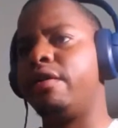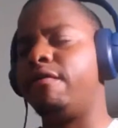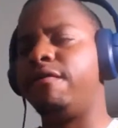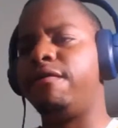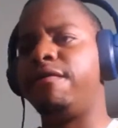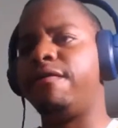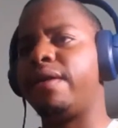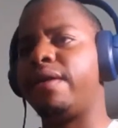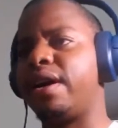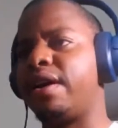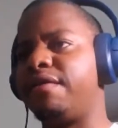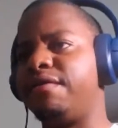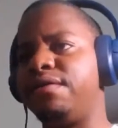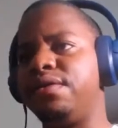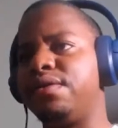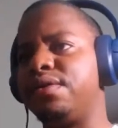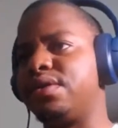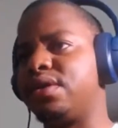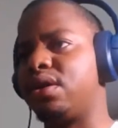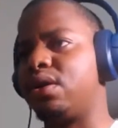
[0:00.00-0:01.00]
5
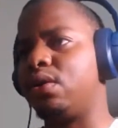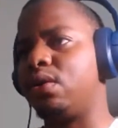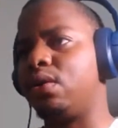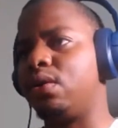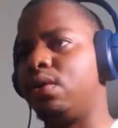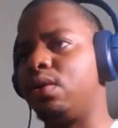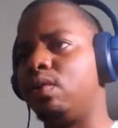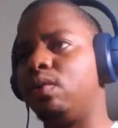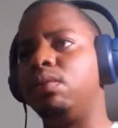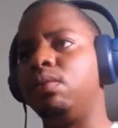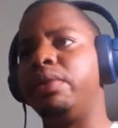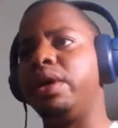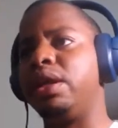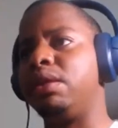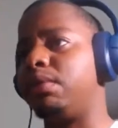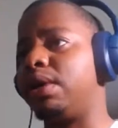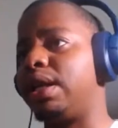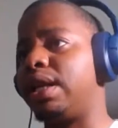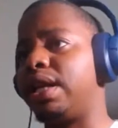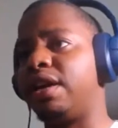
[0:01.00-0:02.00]
years ago. It would make
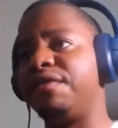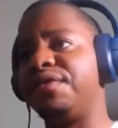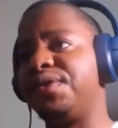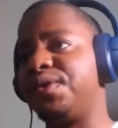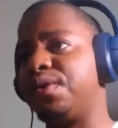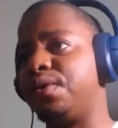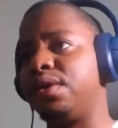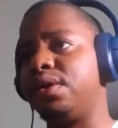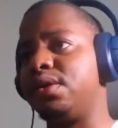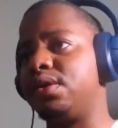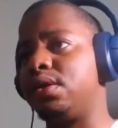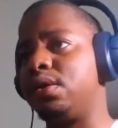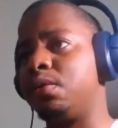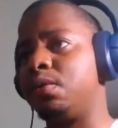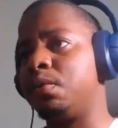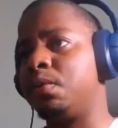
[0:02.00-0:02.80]
my life so easy.